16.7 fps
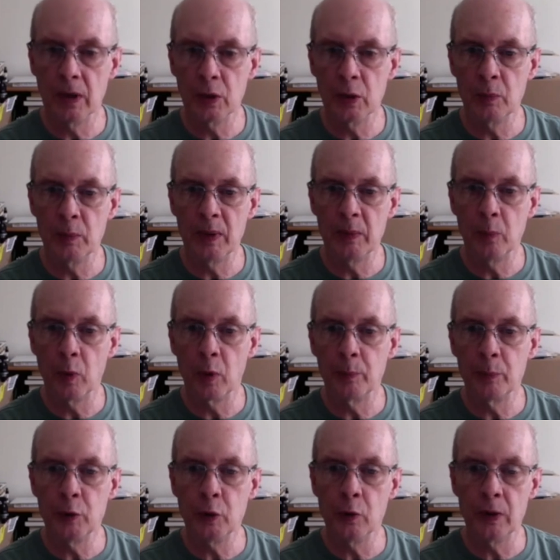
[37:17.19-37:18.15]
a little bit more
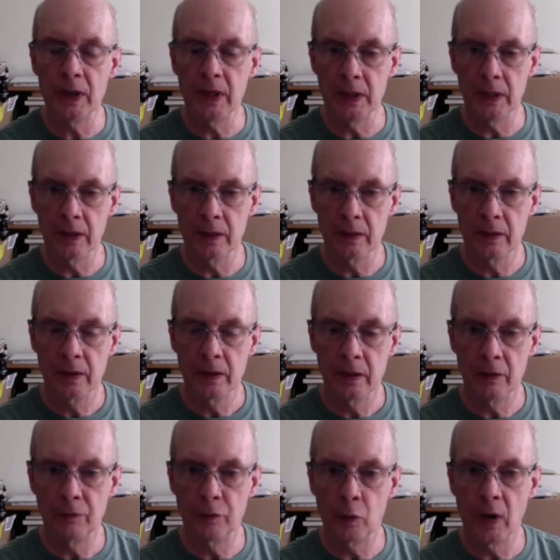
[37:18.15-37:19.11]
purity,
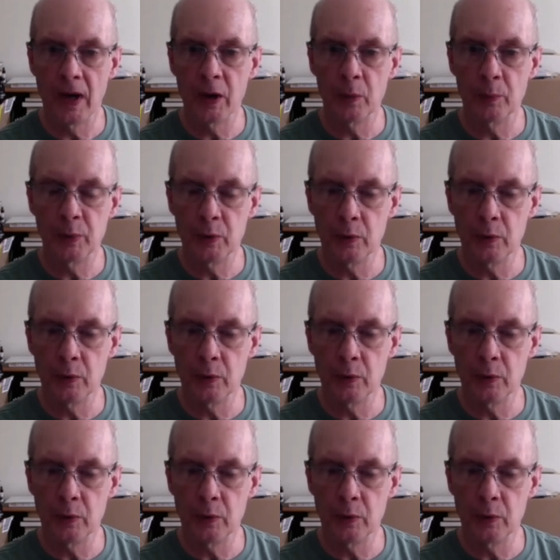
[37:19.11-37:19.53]
varietal